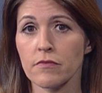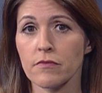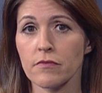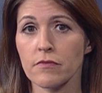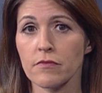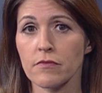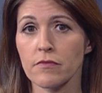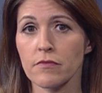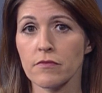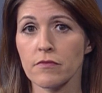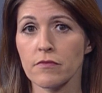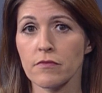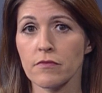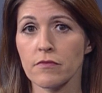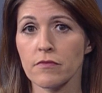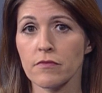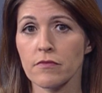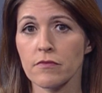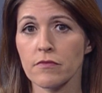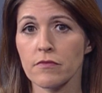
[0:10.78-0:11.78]

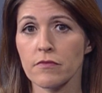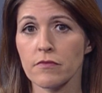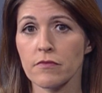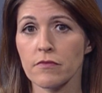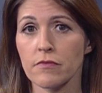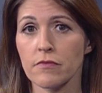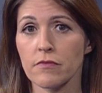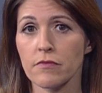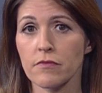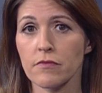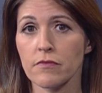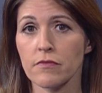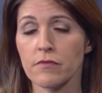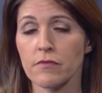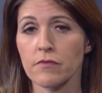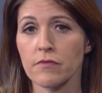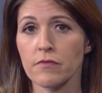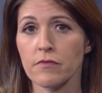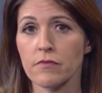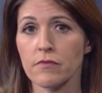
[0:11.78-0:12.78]

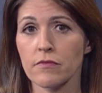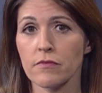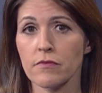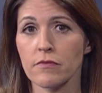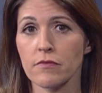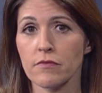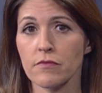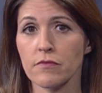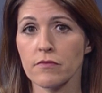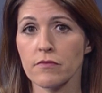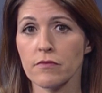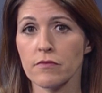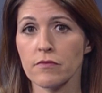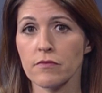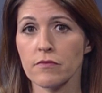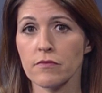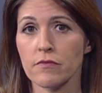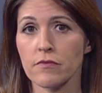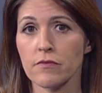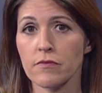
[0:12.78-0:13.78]

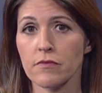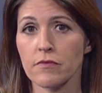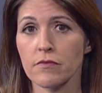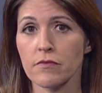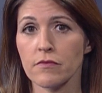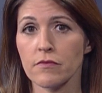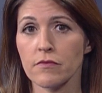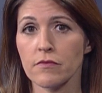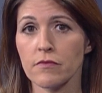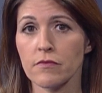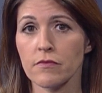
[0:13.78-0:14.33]
This person isn't speaking.